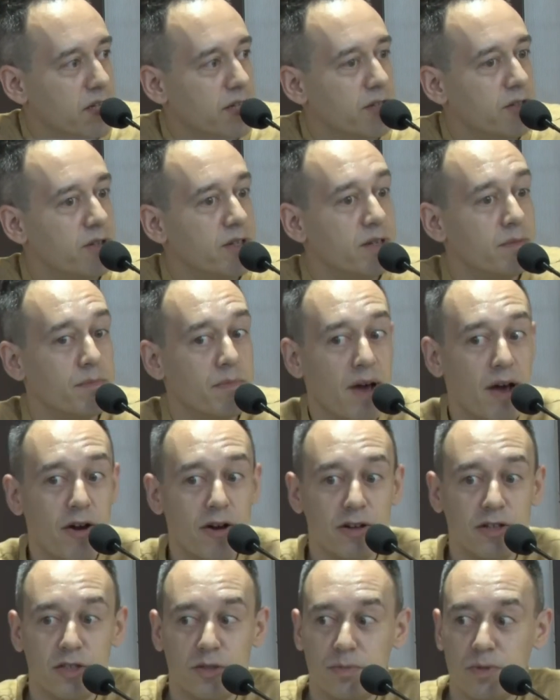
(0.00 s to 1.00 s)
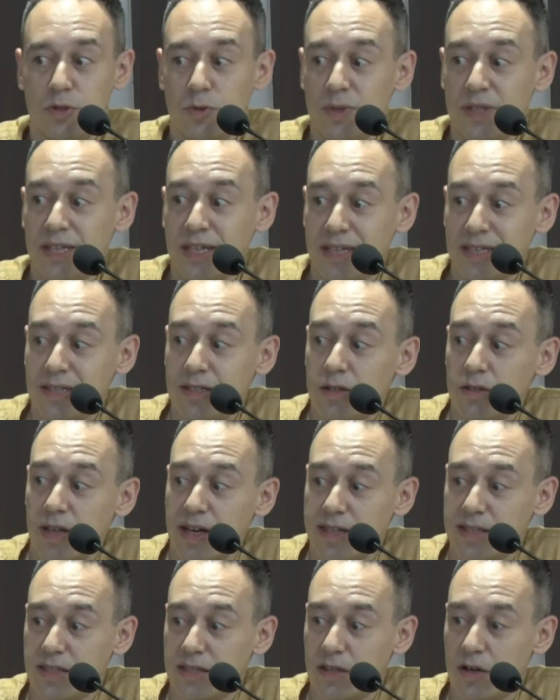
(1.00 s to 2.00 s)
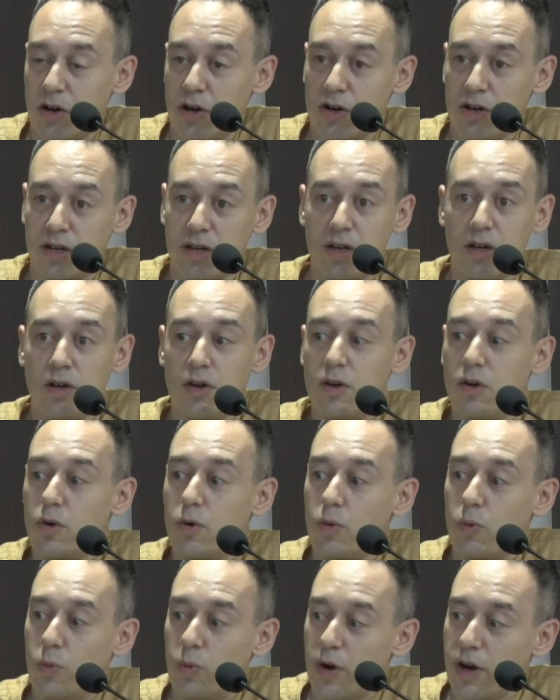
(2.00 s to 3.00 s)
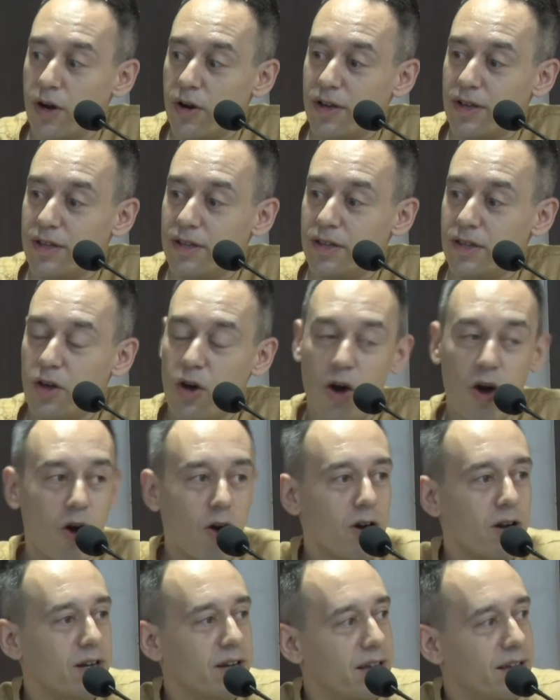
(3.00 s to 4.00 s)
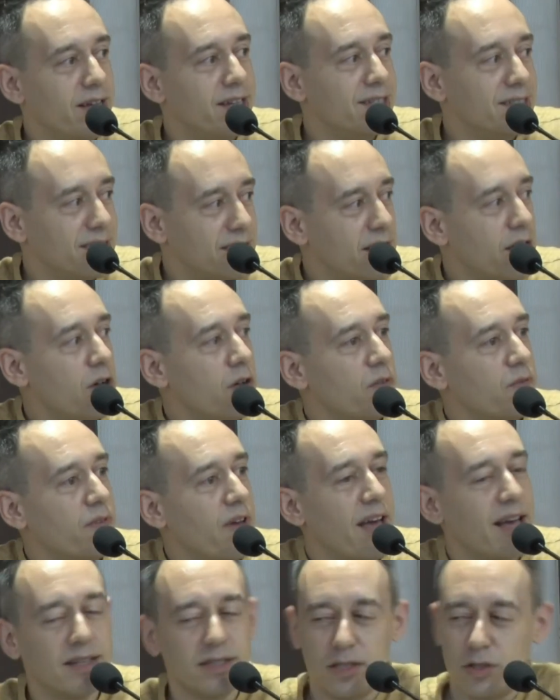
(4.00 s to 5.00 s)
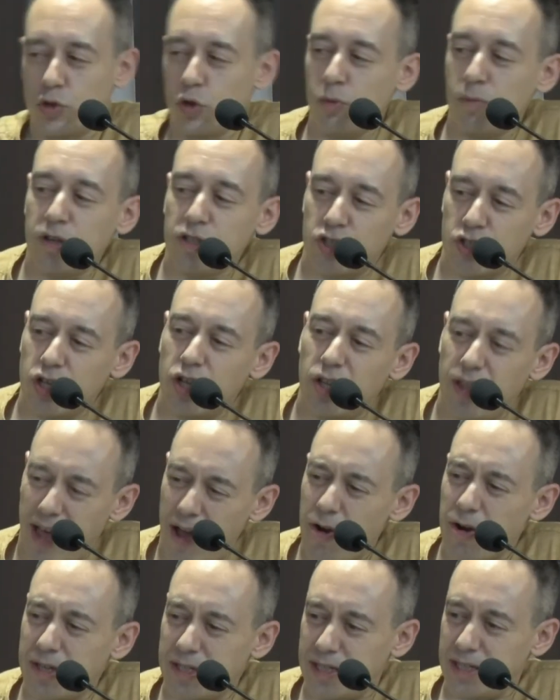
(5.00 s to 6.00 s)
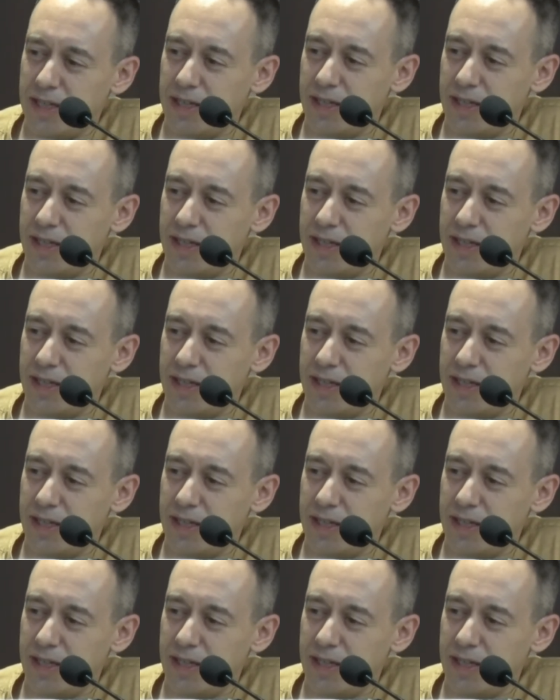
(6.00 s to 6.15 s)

You need a marriage between the intellect and the heart, where the heart itself has so much clarity.